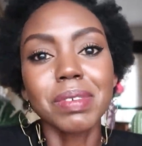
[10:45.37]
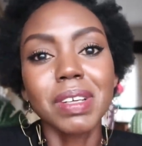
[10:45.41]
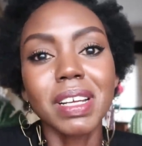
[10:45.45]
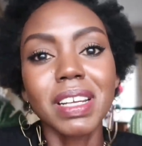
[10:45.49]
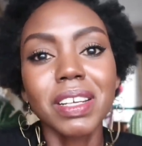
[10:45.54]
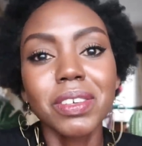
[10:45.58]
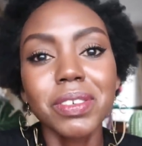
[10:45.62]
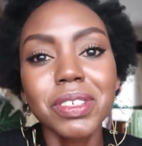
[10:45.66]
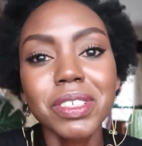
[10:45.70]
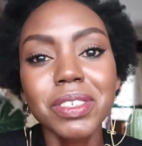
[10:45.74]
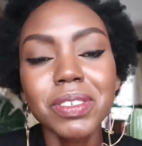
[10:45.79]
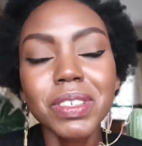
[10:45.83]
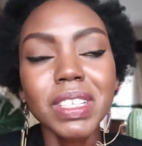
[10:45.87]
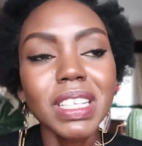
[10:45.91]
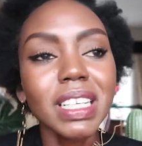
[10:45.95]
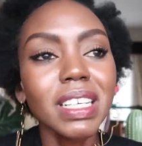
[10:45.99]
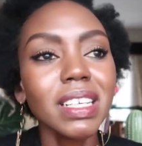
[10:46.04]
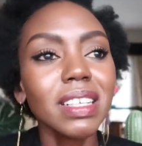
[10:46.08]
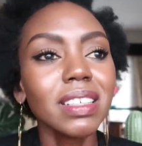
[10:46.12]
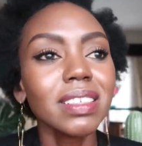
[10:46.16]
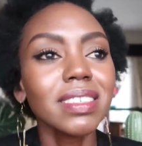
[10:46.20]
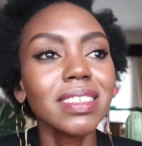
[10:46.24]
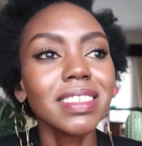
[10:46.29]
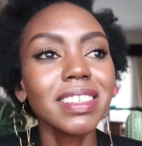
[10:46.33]
and it was
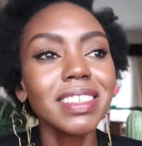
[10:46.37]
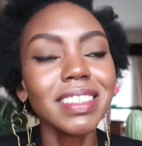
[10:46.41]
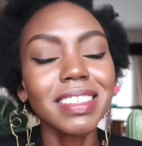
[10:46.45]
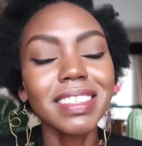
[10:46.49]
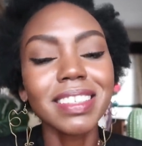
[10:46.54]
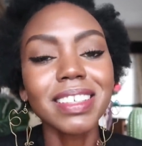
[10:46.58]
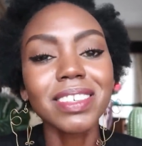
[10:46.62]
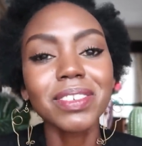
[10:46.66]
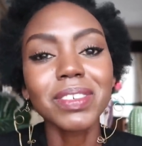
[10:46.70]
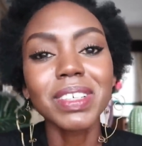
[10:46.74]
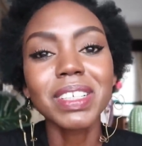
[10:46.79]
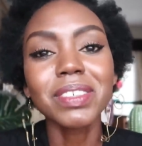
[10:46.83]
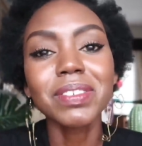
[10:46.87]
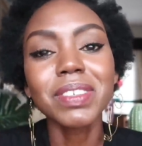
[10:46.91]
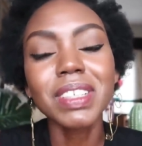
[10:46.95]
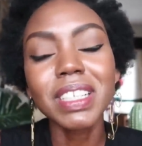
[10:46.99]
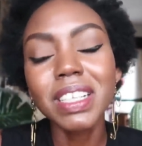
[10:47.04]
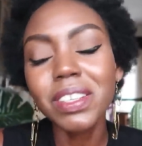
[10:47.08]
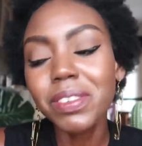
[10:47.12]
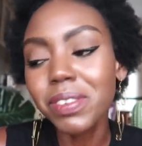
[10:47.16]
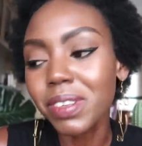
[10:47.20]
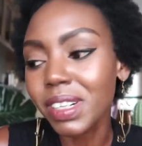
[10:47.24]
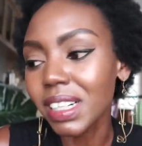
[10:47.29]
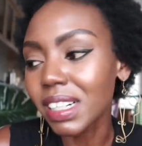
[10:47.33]
really good. It went
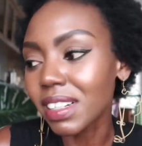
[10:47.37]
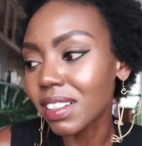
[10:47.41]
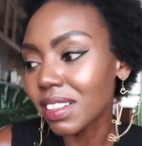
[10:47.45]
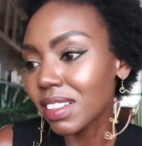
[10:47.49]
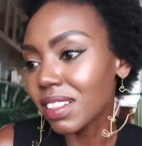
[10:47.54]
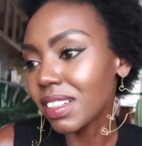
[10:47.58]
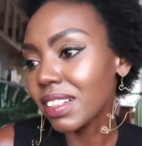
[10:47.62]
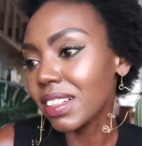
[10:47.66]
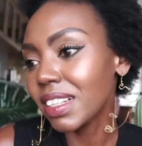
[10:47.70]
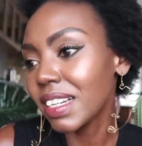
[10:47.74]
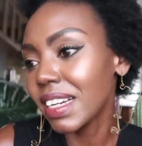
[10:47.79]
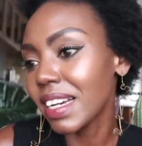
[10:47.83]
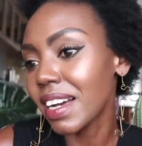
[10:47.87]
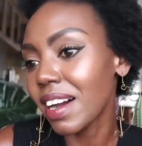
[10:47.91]
really well.